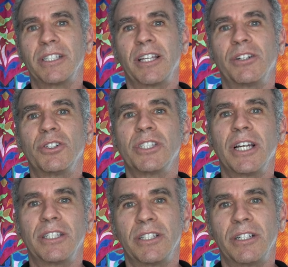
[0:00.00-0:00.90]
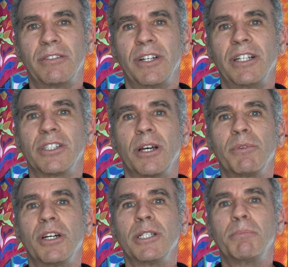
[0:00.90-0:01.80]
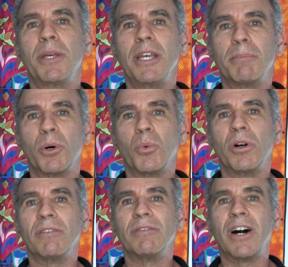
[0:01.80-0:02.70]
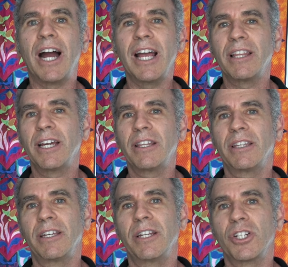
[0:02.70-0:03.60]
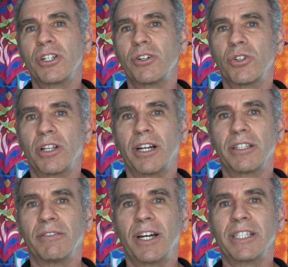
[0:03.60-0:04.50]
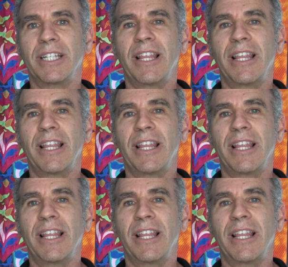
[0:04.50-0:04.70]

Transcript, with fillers: is that they're sensitive, and sometimes people will violate the ignition interlock device,